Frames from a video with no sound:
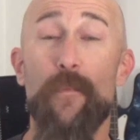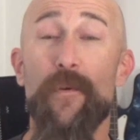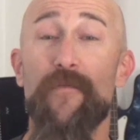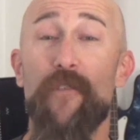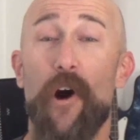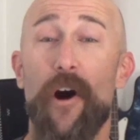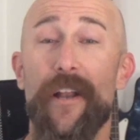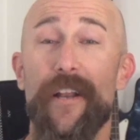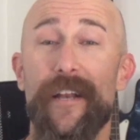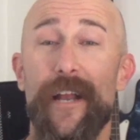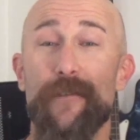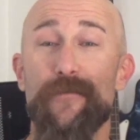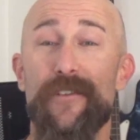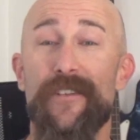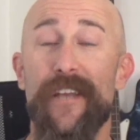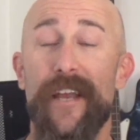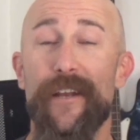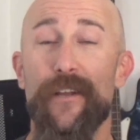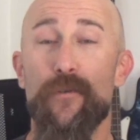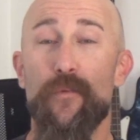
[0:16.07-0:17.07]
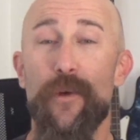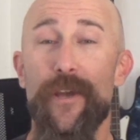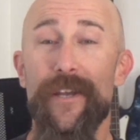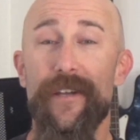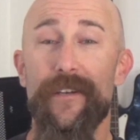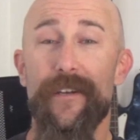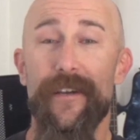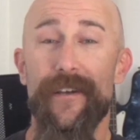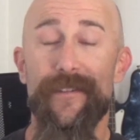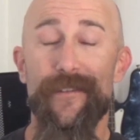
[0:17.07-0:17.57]
all had an outstanding
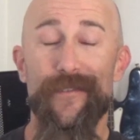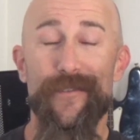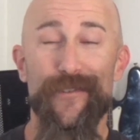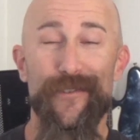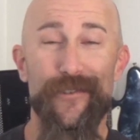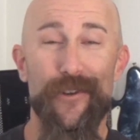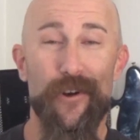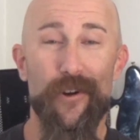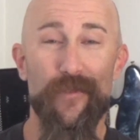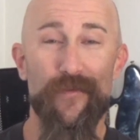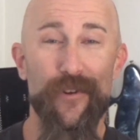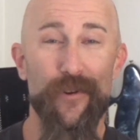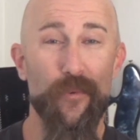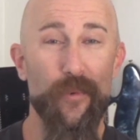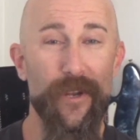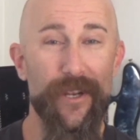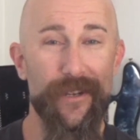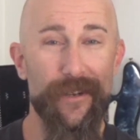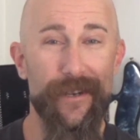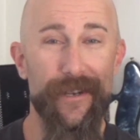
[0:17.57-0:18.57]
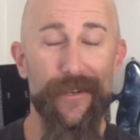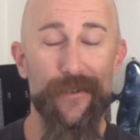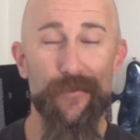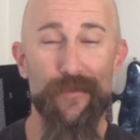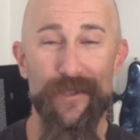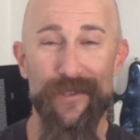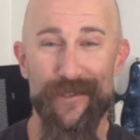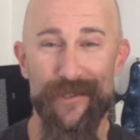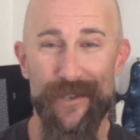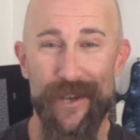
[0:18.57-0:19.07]
week and that the start of your weekend has
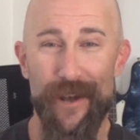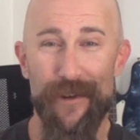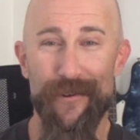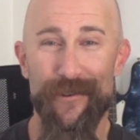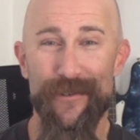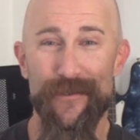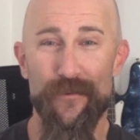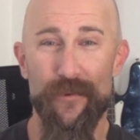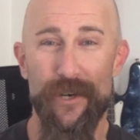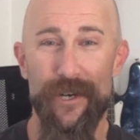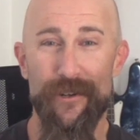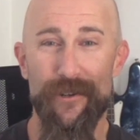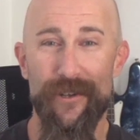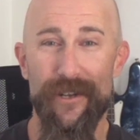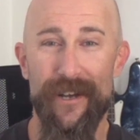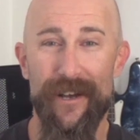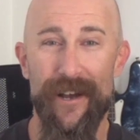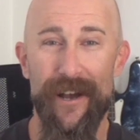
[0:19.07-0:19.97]
been solid as well.